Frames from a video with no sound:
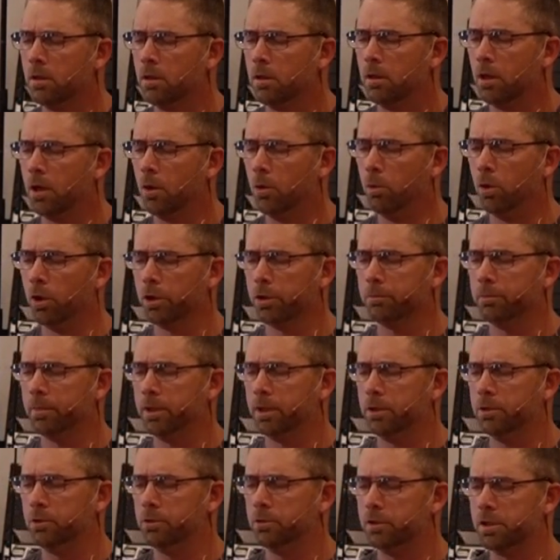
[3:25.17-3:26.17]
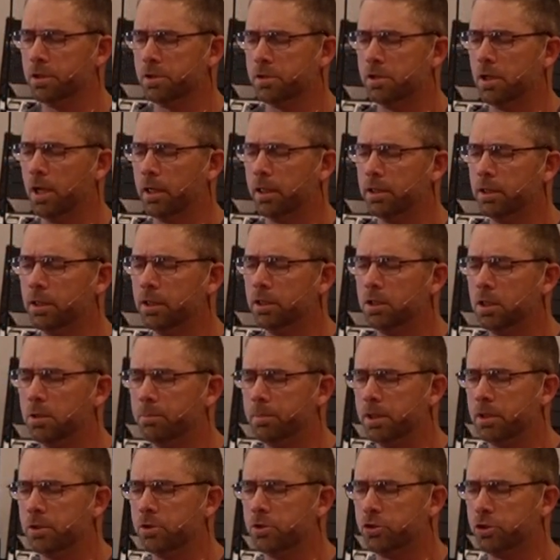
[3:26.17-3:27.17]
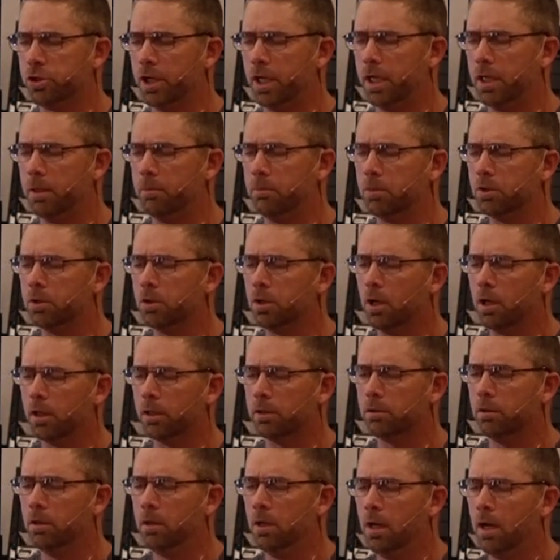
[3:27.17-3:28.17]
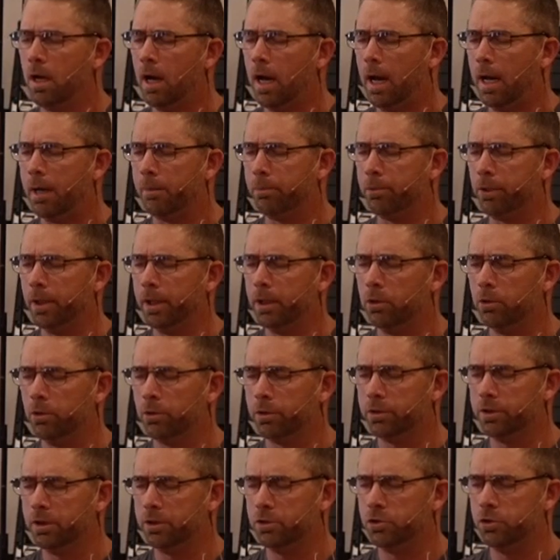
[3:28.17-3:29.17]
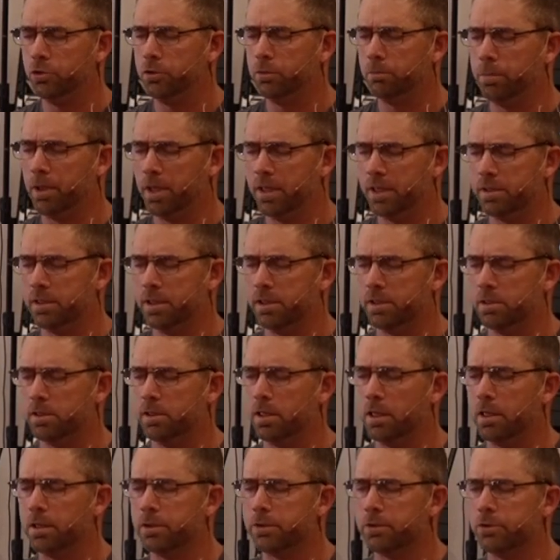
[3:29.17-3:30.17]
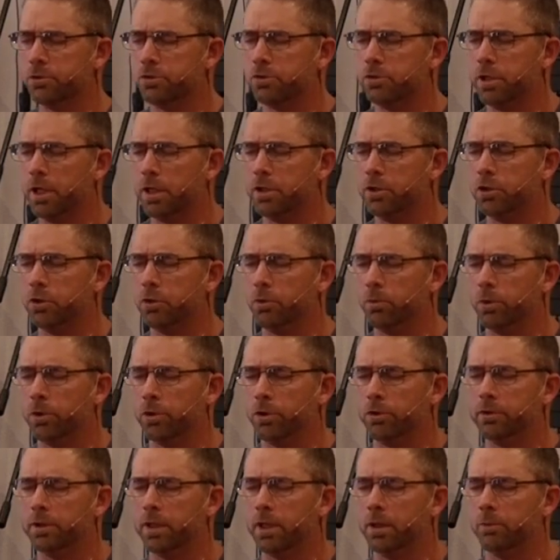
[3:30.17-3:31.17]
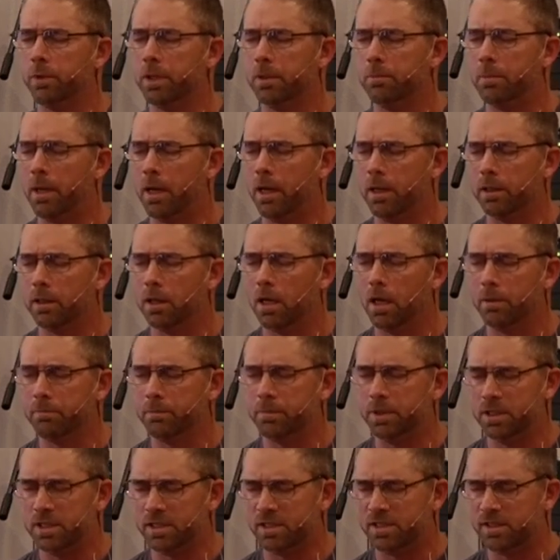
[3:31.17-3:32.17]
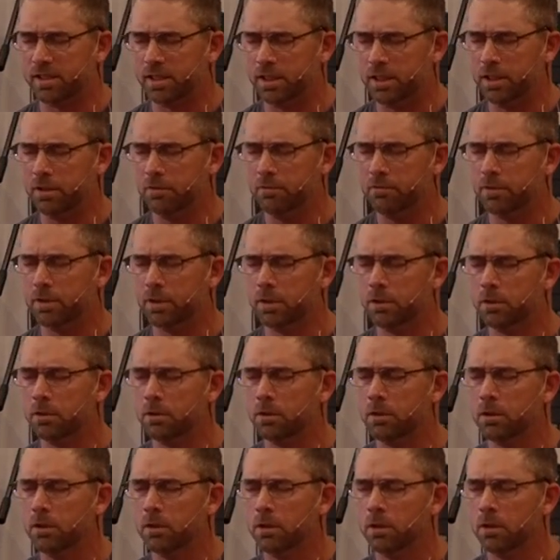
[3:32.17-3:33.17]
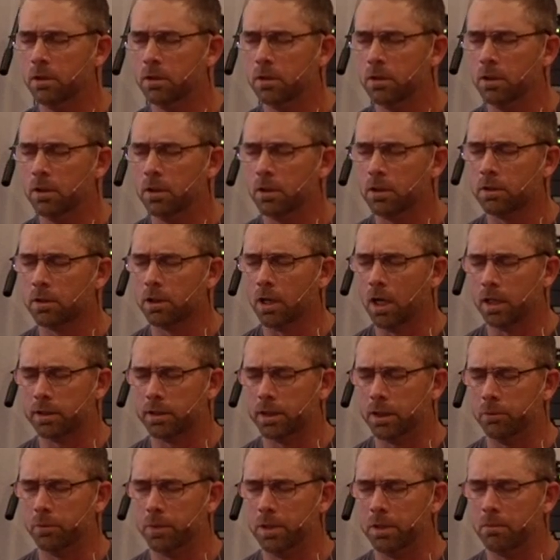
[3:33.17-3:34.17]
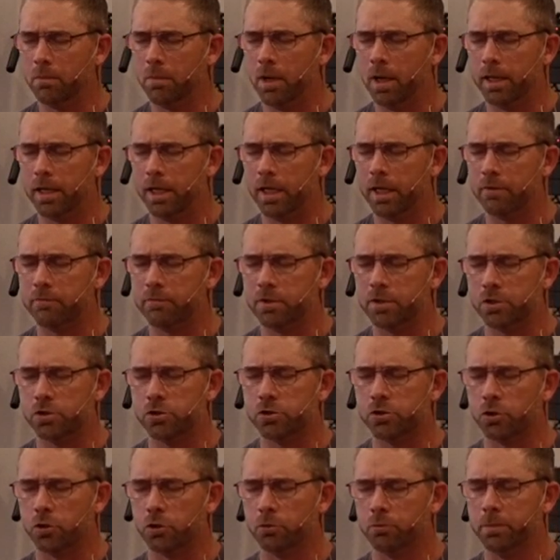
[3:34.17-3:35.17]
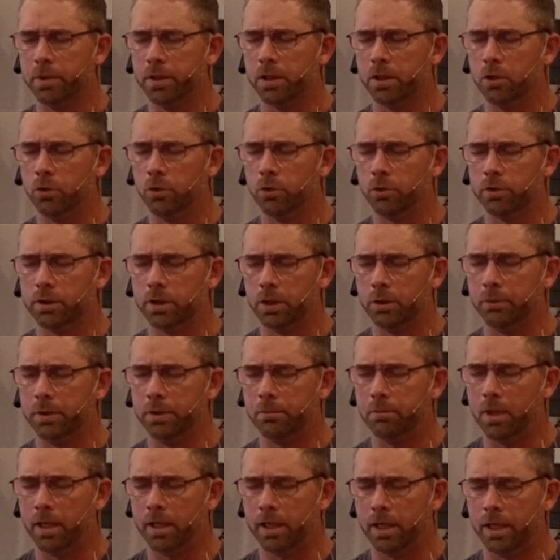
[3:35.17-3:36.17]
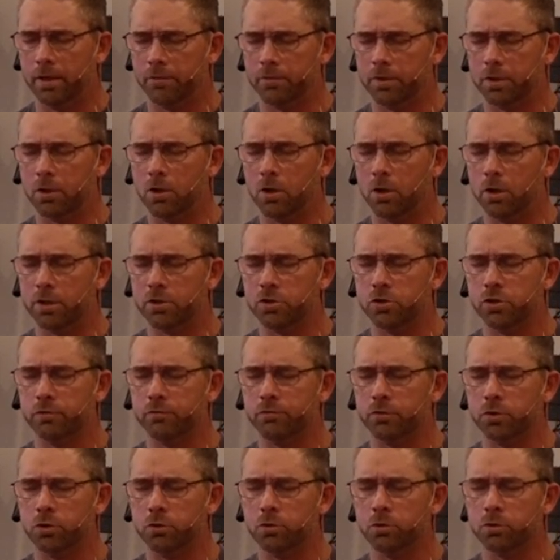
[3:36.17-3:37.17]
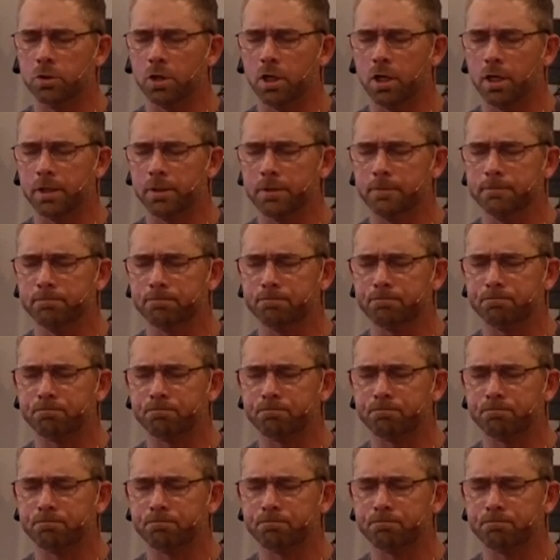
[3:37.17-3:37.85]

A workman who does not need to be ashamed. God, I pray, Lord, that you'd bless us to understand your word, that we might not be deceived. God, that we might have discernment, Lord, that we might have the knowledge of you, God,